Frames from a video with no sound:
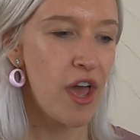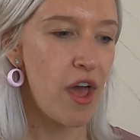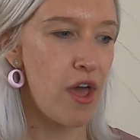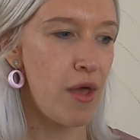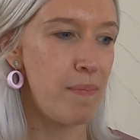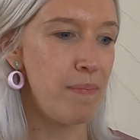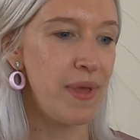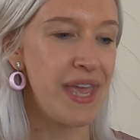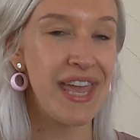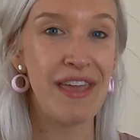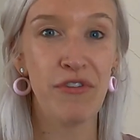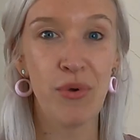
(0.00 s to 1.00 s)

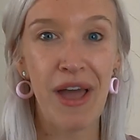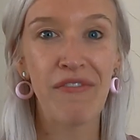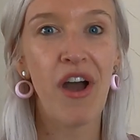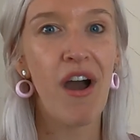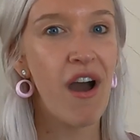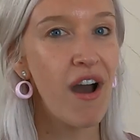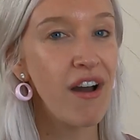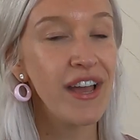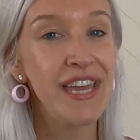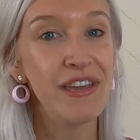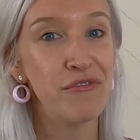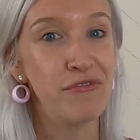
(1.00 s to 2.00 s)
If you have a
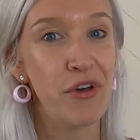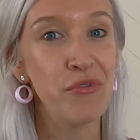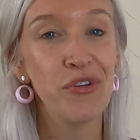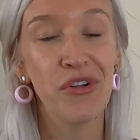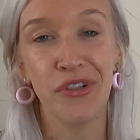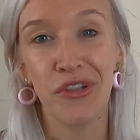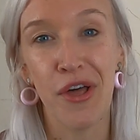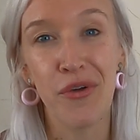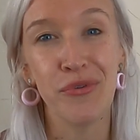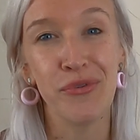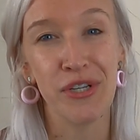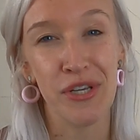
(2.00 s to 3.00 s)
high vocal
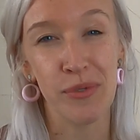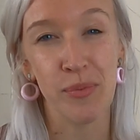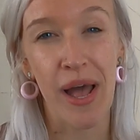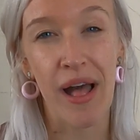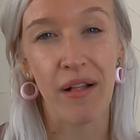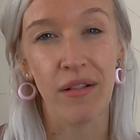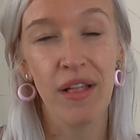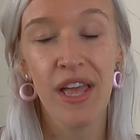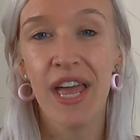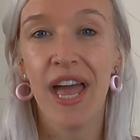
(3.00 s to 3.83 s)
load as well,